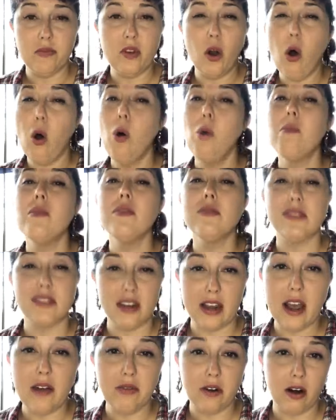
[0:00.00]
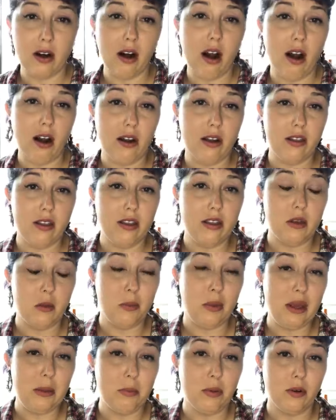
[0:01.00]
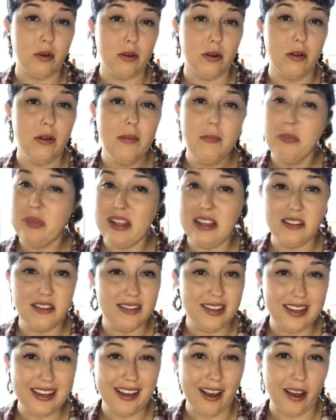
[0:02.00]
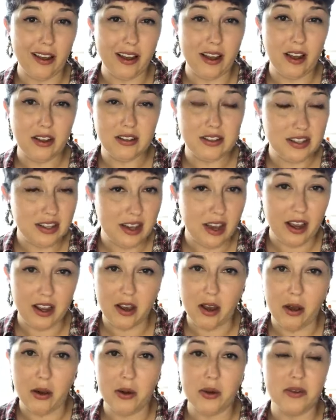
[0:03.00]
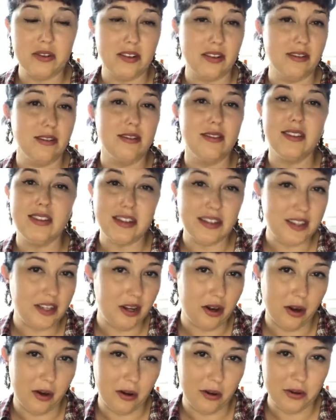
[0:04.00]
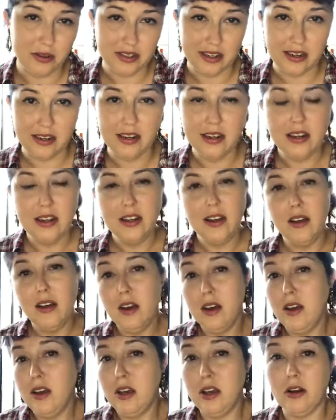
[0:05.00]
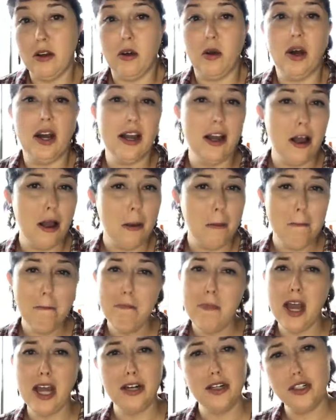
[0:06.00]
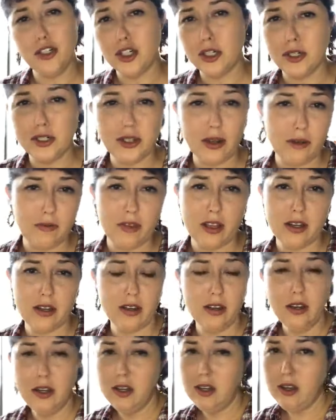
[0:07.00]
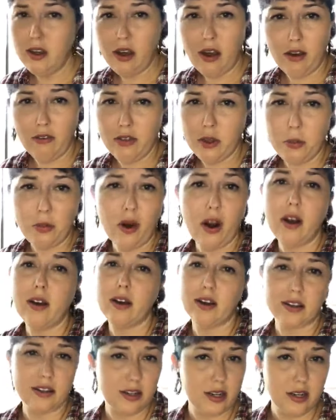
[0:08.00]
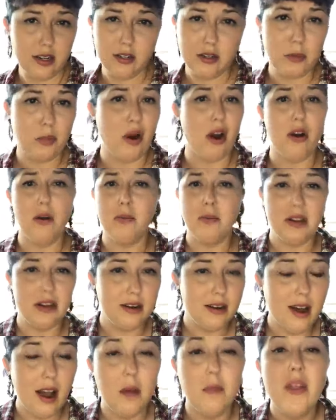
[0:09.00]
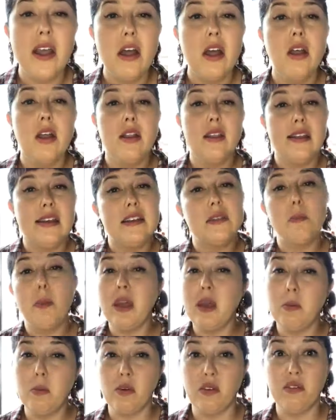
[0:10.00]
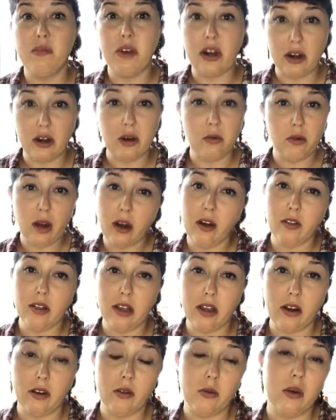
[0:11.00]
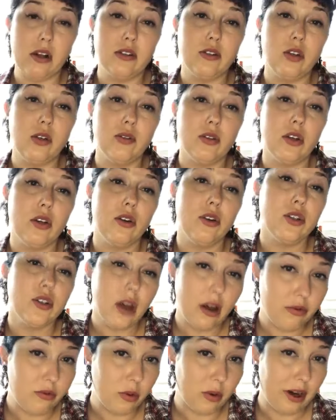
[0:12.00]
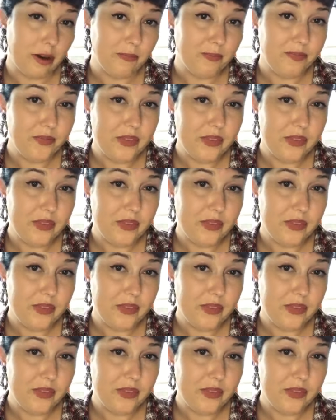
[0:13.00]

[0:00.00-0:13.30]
almost never are the people, these CIOs and CTOs and managers of the product department, these people very rarely are the ones using your software.